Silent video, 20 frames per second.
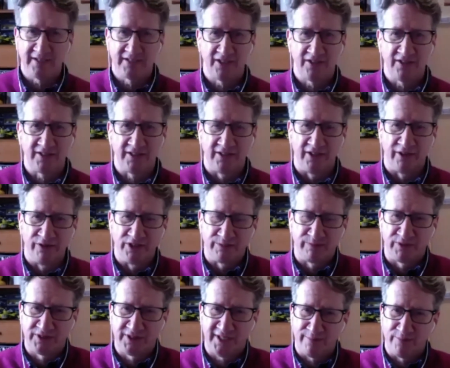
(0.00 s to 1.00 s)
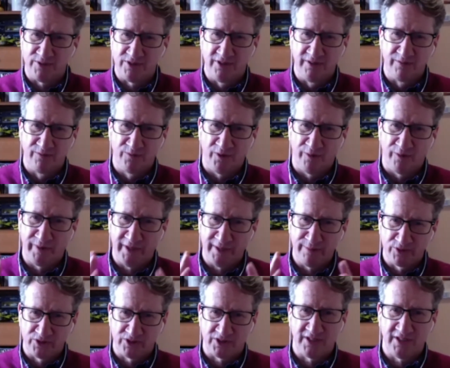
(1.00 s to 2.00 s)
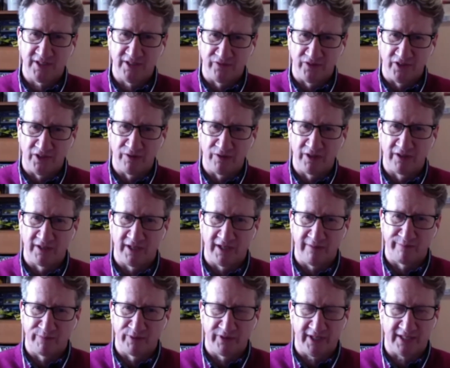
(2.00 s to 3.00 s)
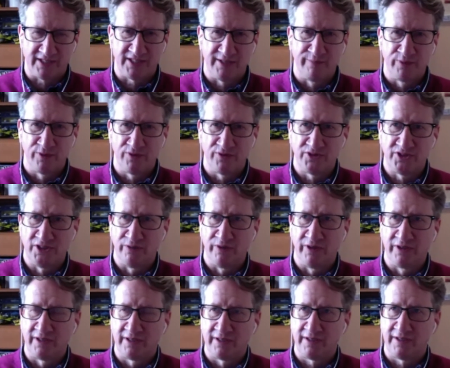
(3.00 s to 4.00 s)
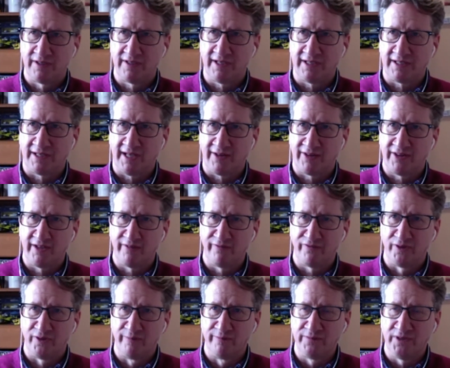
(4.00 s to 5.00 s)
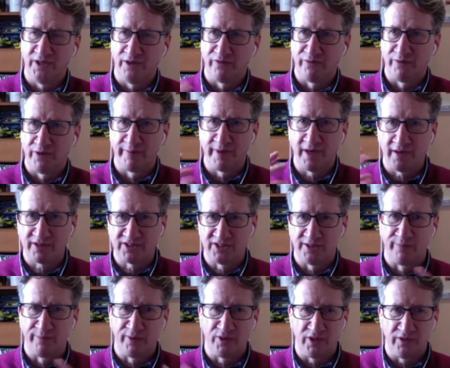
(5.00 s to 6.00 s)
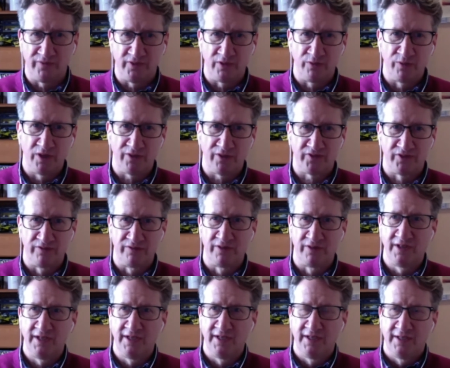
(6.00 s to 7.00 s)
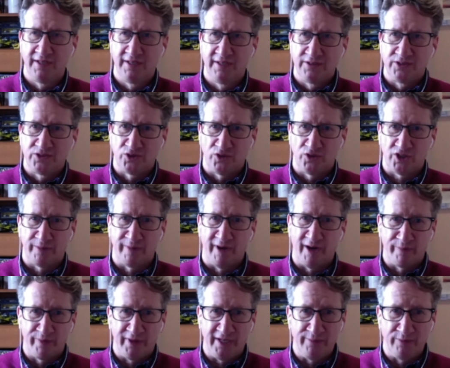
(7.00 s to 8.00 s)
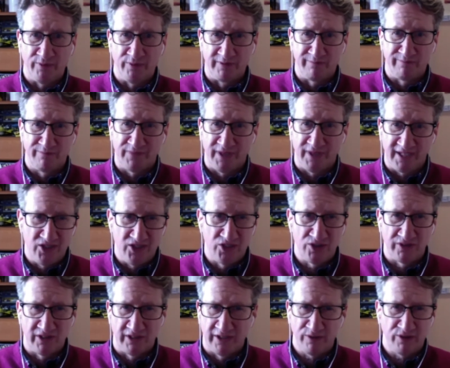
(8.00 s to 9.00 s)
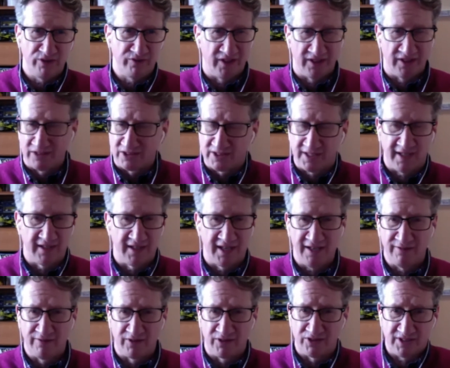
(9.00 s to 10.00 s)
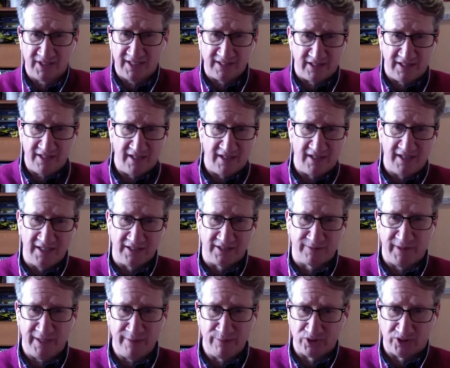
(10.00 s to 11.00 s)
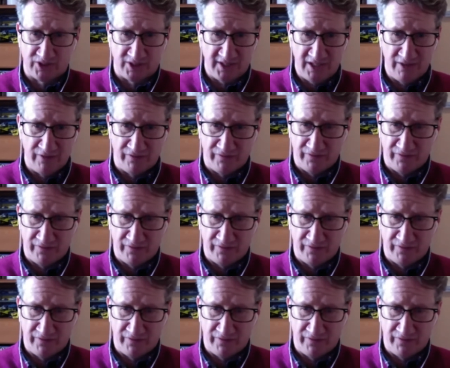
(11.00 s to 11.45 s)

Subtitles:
aren't you, though? It's perception, what people see of you, but that's important to you. And I think from the marketing point of view, we often talk about people making sure they're notified and stand out, because that's it. It's people see you,